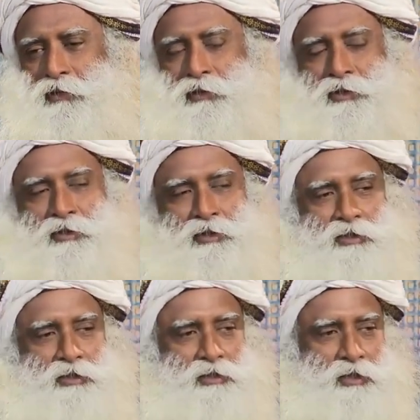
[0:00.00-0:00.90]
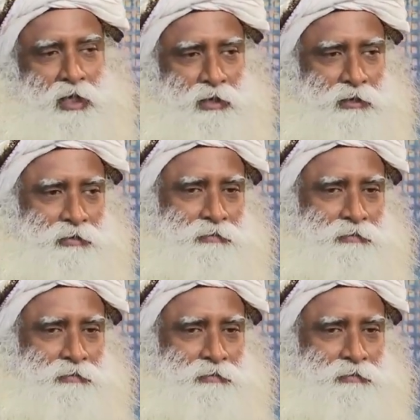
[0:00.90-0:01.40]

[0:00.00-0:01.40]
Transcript: On the 13th day,